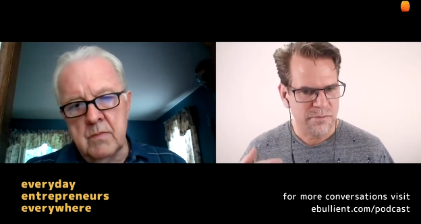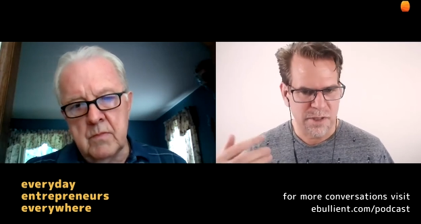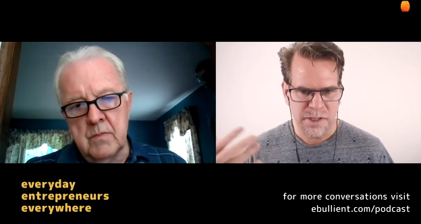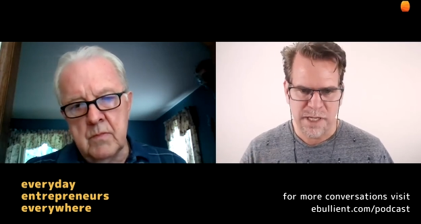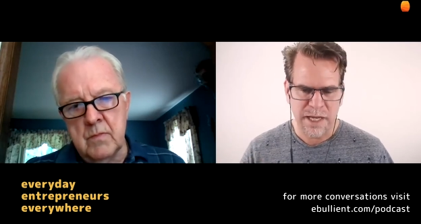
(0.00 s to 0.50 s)

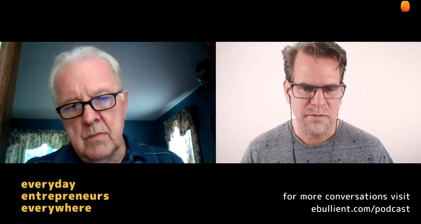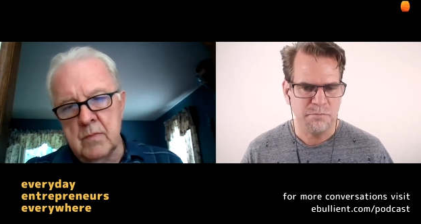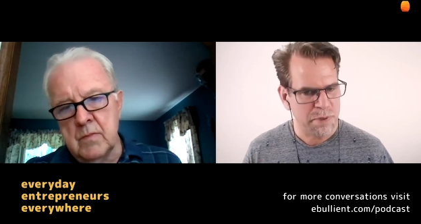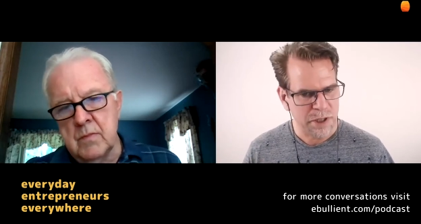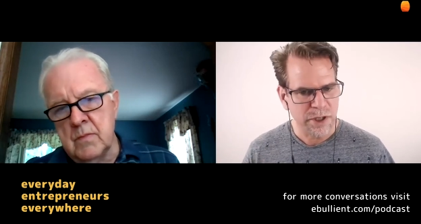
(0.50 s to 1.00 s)
Speaker 1: to ten
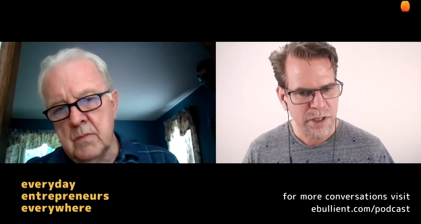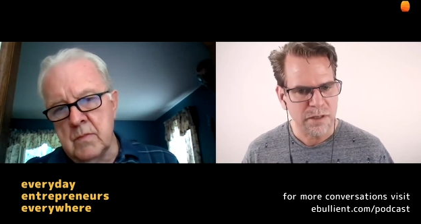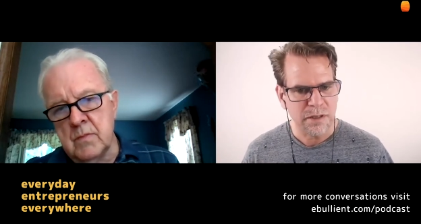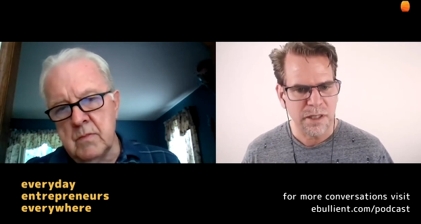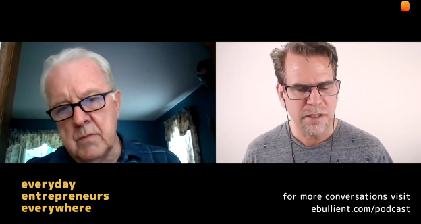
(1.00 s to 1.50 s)

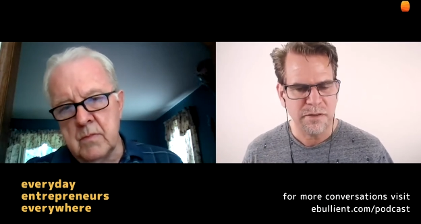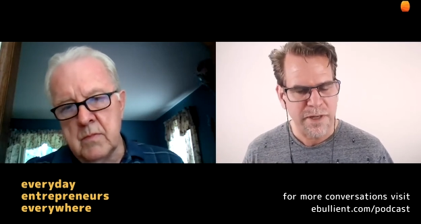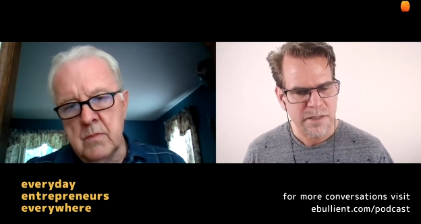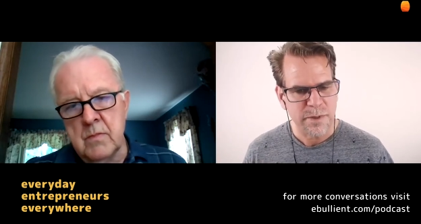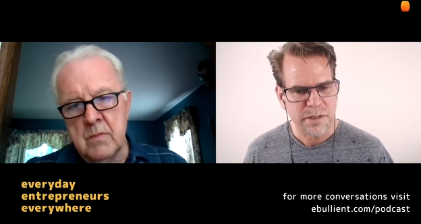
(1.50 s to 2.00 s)
billion in
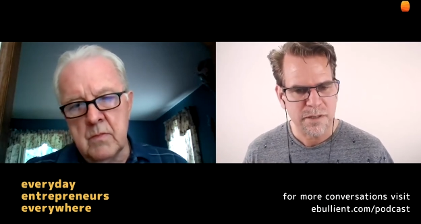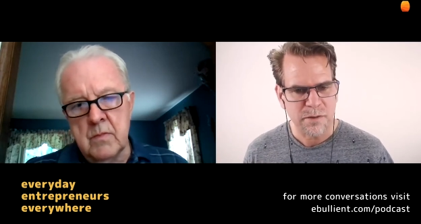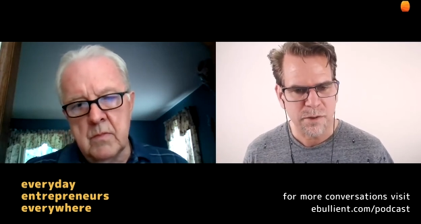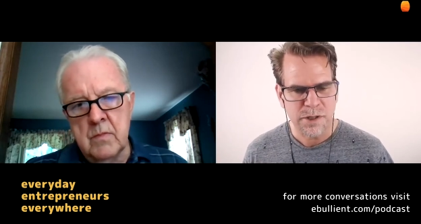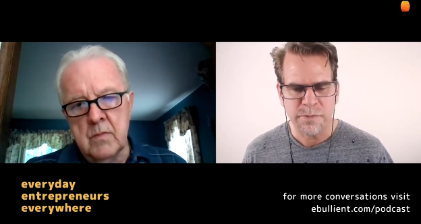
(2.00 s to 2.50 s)
investments,
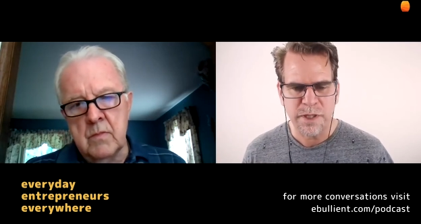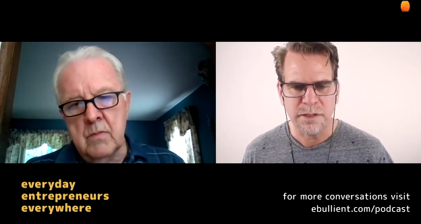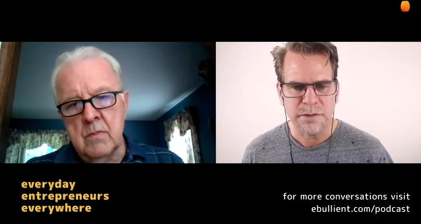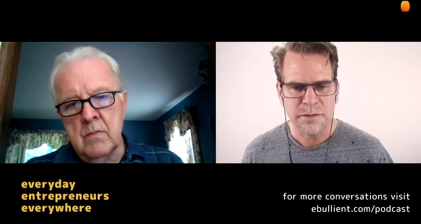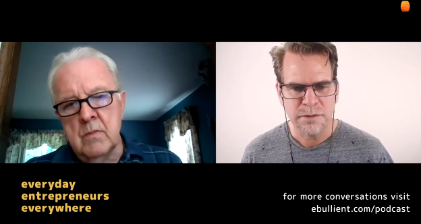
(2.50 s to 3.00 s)
or something
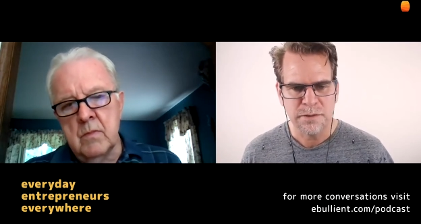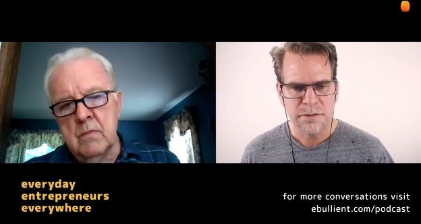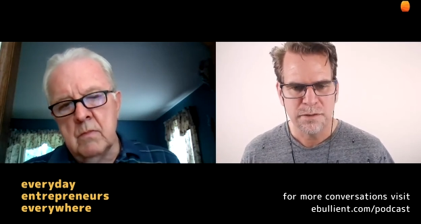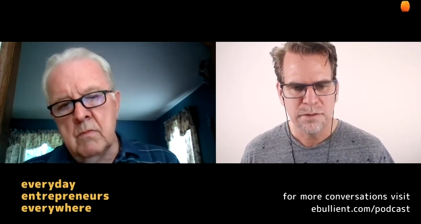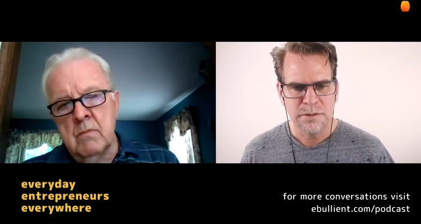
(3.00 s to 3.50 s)
else?
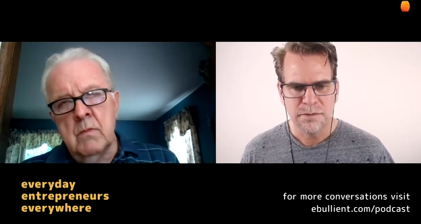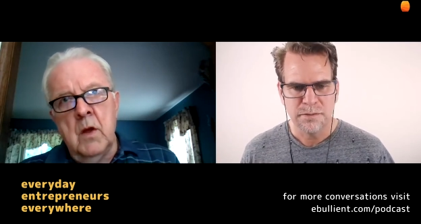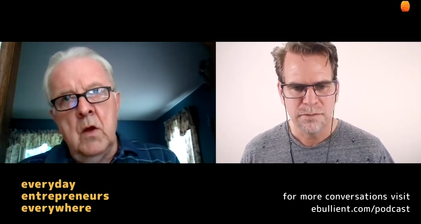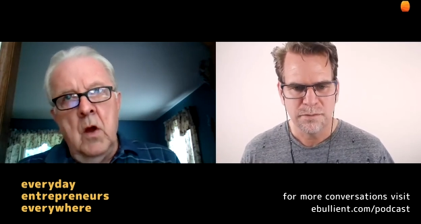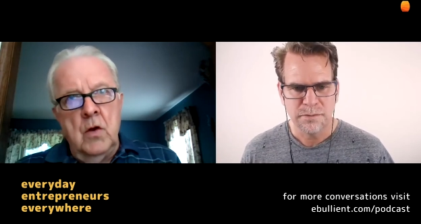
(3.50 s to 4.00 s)

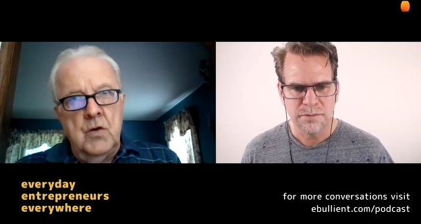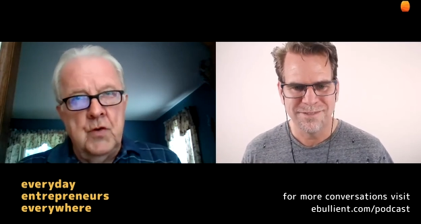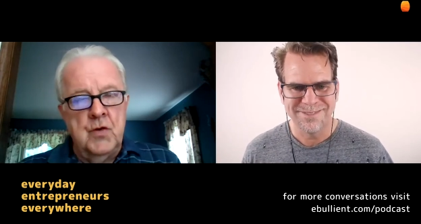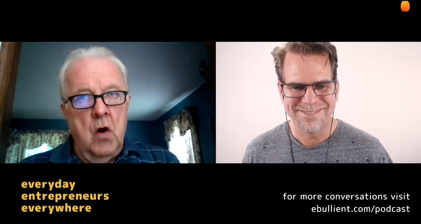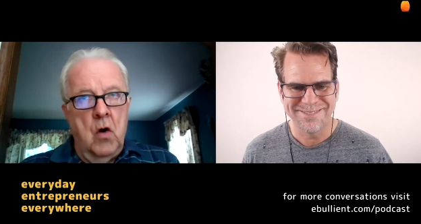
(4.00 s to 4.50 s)

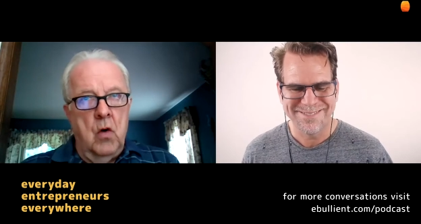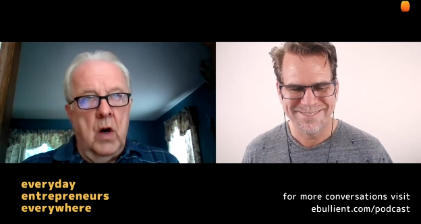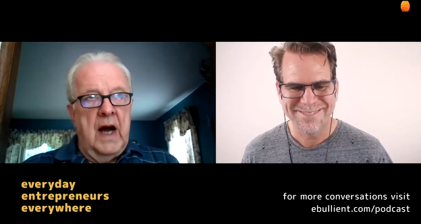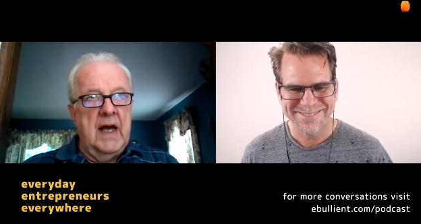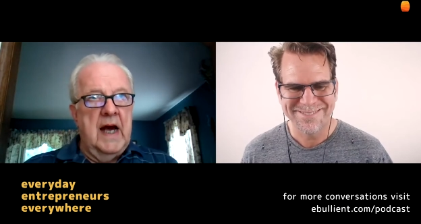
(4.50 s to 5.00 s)
Speaker 2: No,
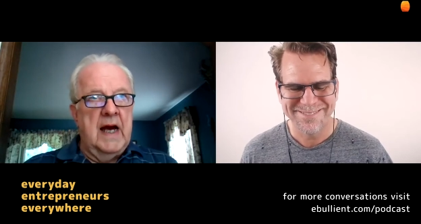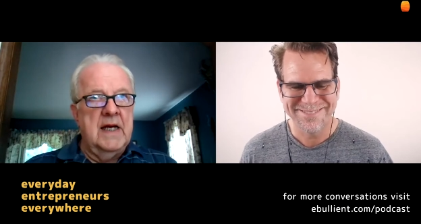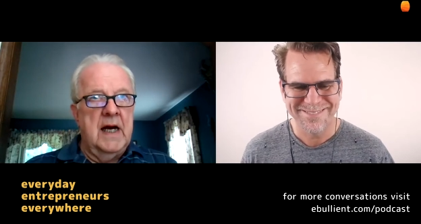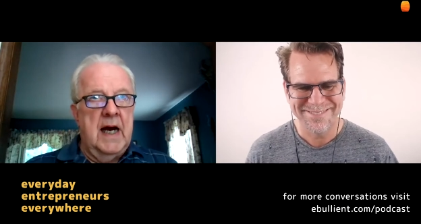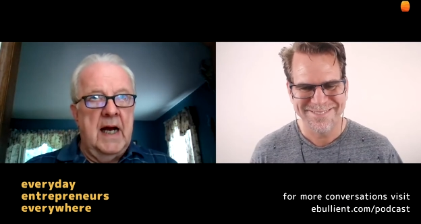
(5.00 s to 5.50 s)
I
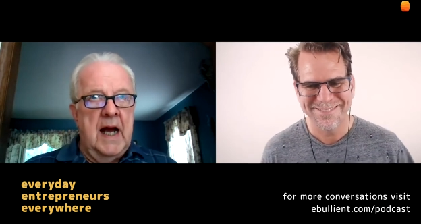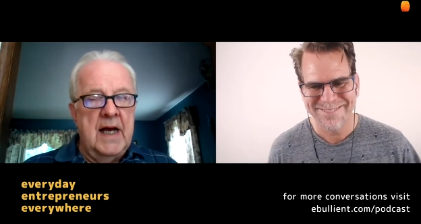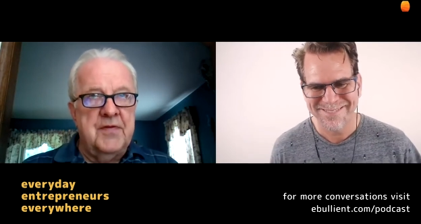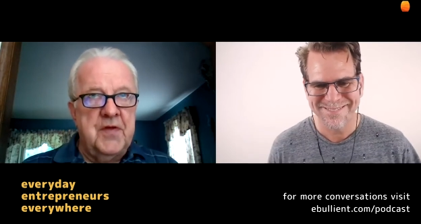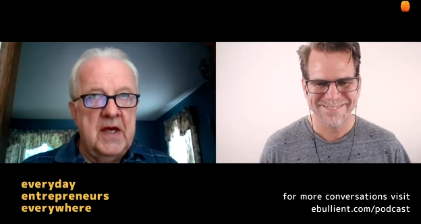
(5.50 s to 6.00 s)
I, I
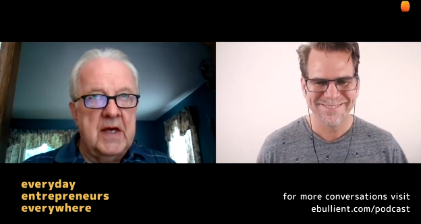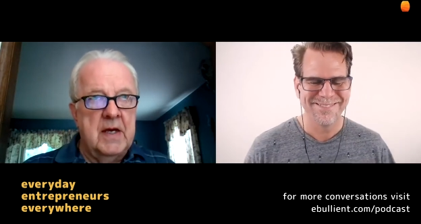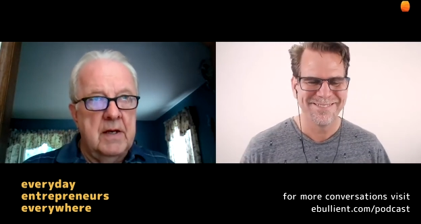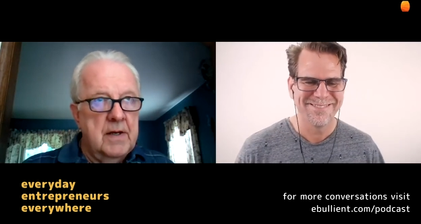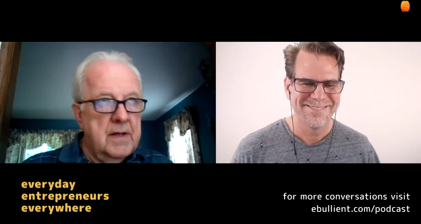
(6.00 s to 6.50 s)
think
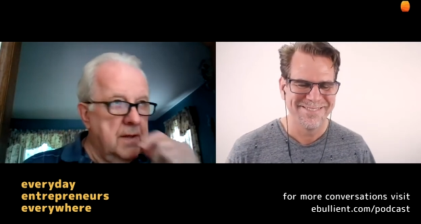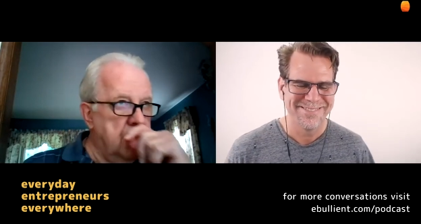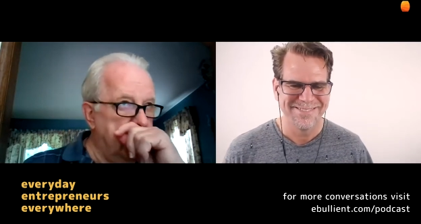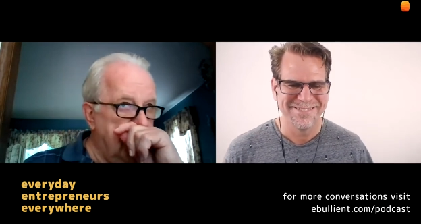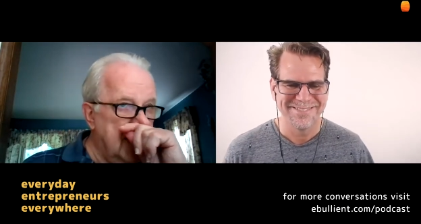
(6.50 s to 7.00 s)

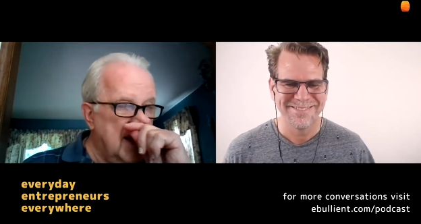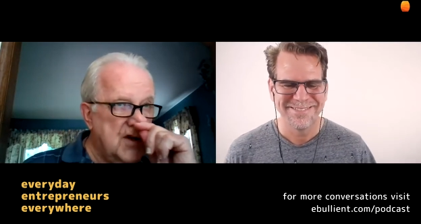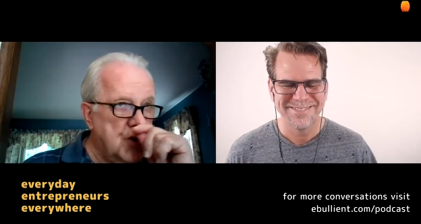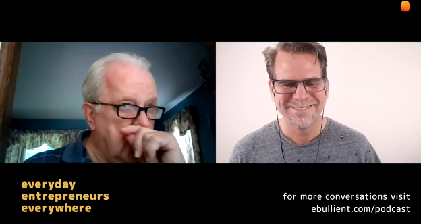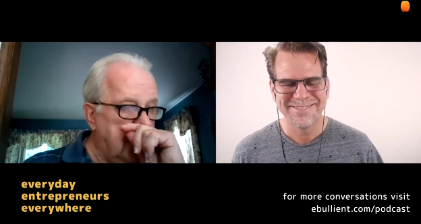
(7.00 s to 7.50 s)
the
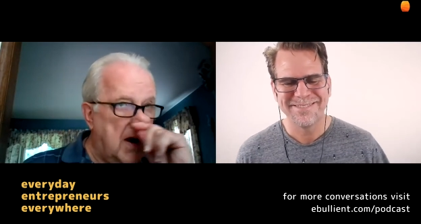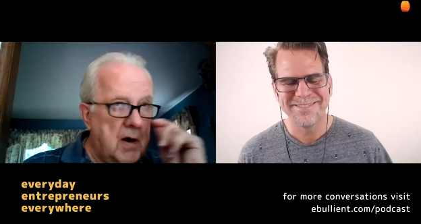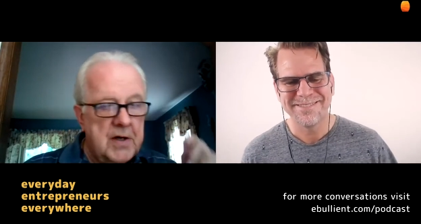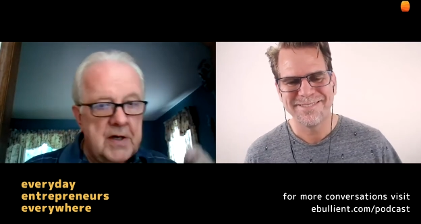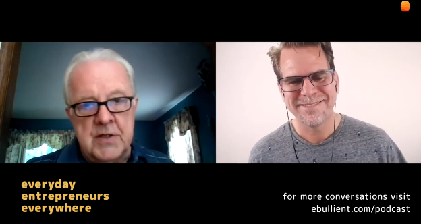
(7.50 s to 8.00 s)
initial
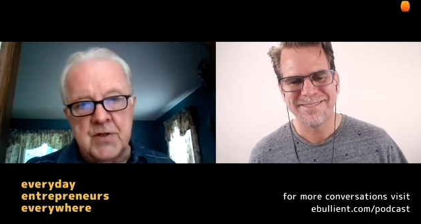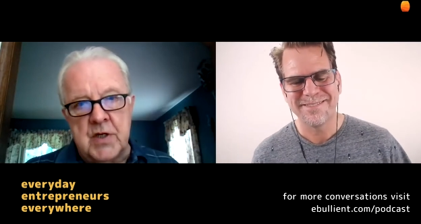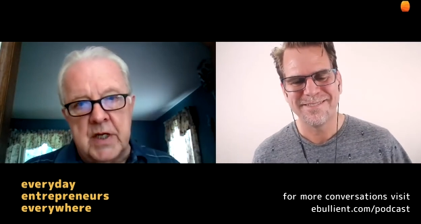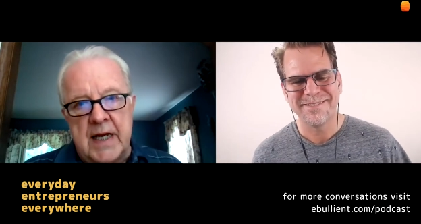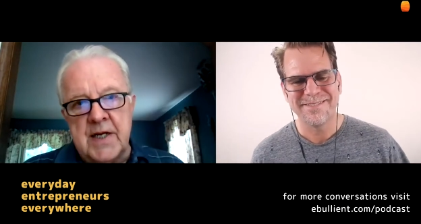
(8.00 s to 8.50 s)
part is
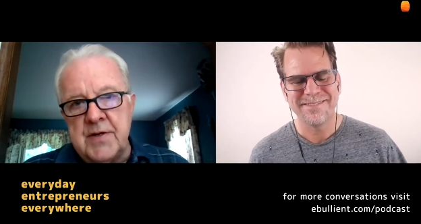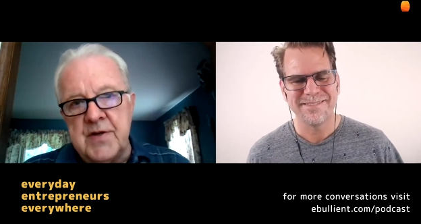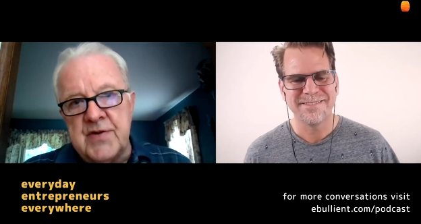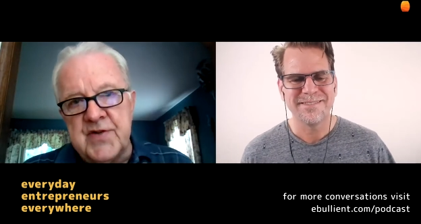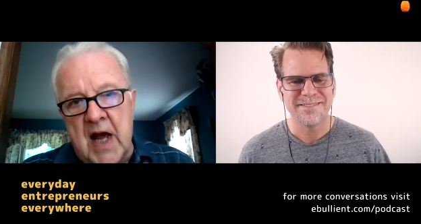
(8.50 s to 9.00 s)
to get it
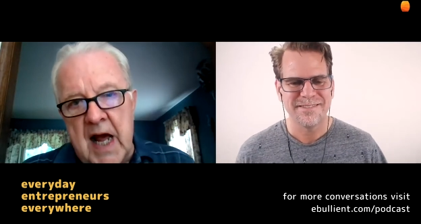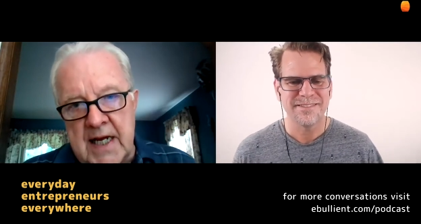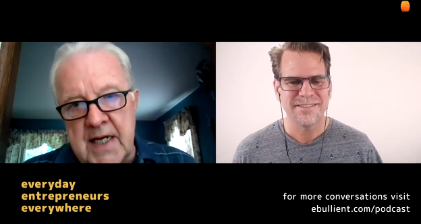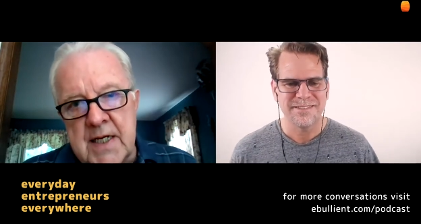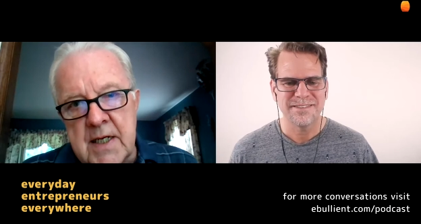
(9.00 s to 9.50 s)

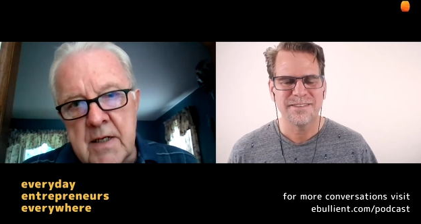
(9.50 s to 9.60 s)
designed